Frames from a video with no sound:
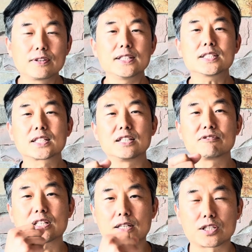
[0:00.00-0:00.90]
this
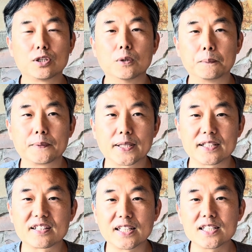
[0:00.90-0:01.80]
gives us hope
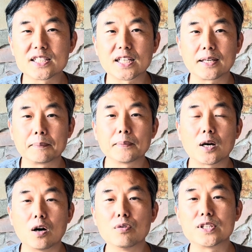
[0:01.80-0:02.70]
that things can
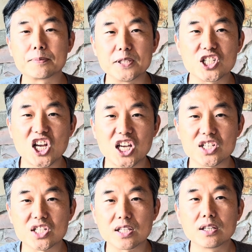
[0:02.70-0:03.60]
always be
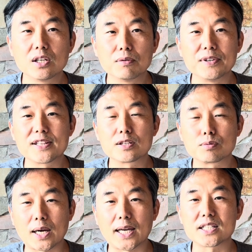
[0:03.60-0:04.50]
changed with the
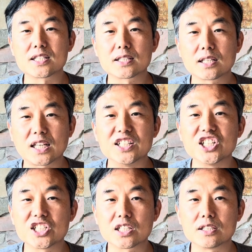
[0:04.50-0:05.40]
right
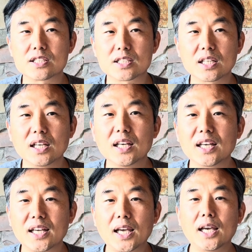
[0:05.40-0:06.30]
conditions.
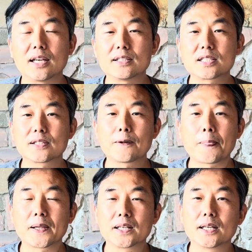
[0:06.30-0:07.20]
And
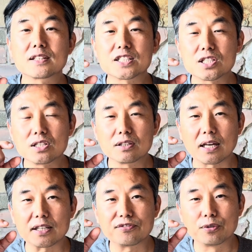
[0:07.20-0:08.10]

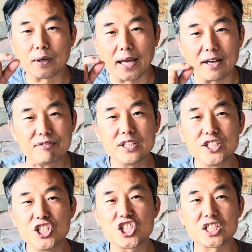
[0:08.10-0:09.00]
for
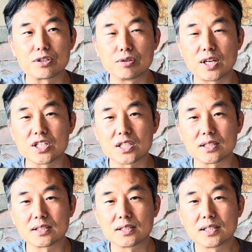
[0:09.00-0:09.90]
each situation,